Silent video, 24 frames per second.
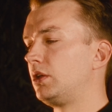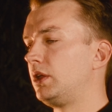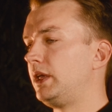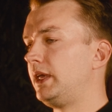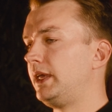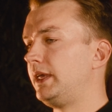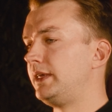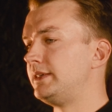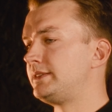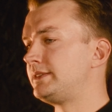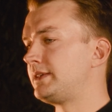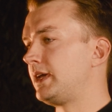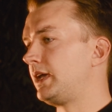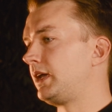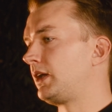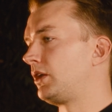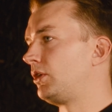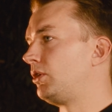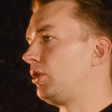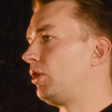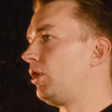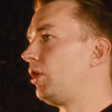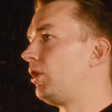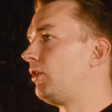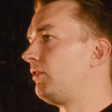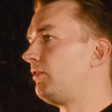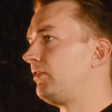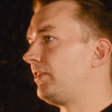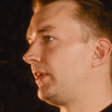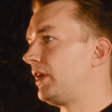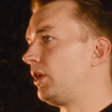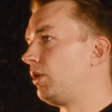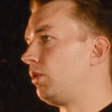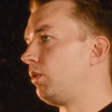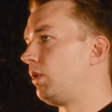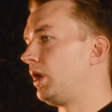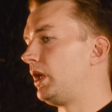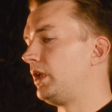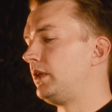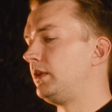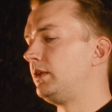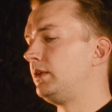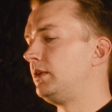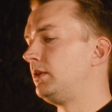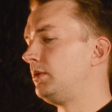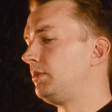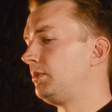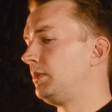is taken off the
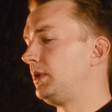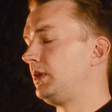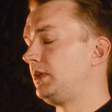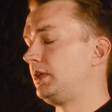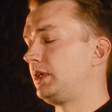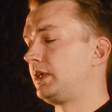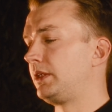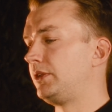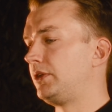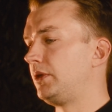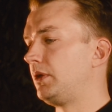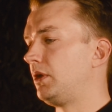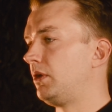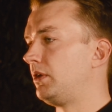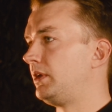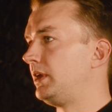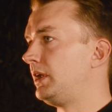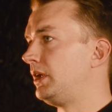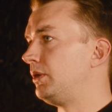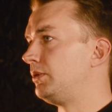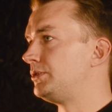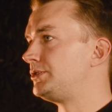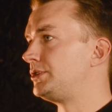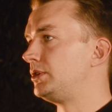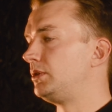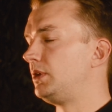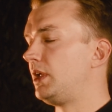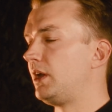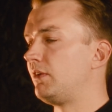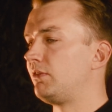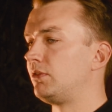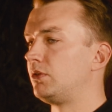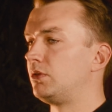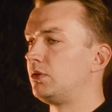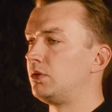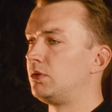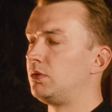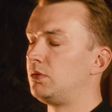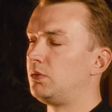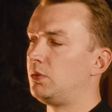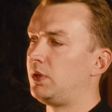L1. You can do it on an L2 level.